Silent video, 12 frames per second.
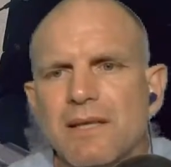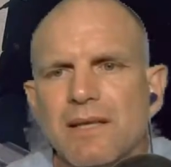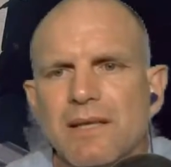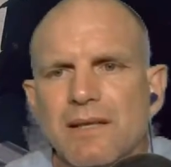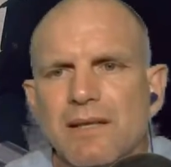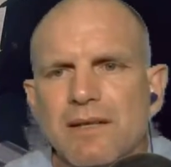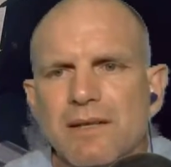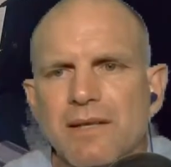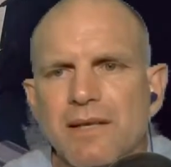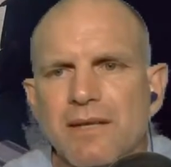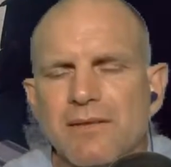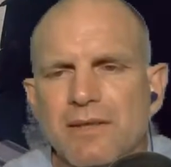And there you
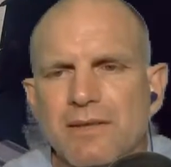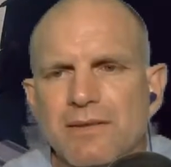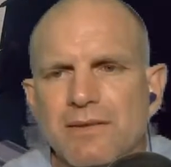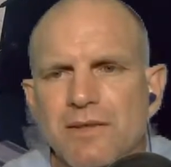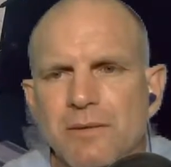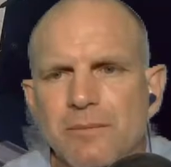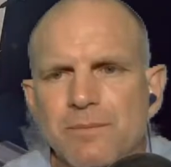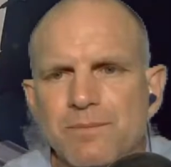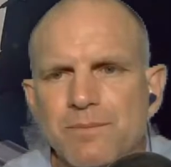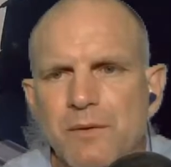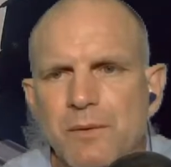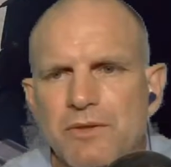have it. So
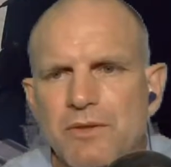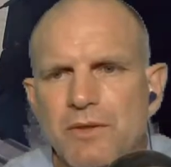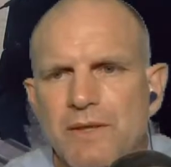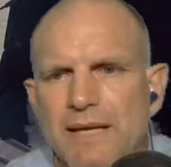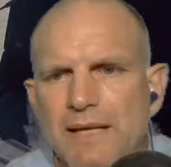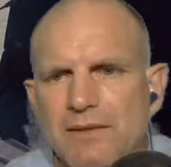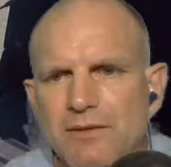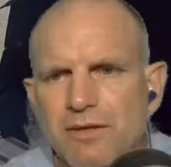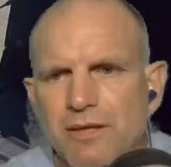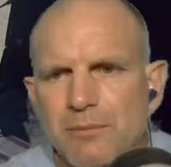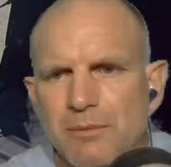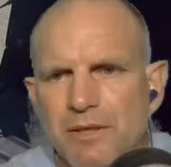once you do that, just
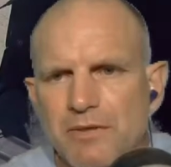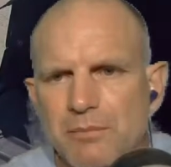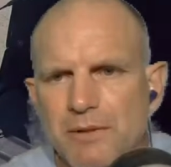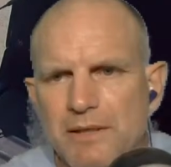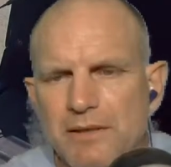grab your razor blade.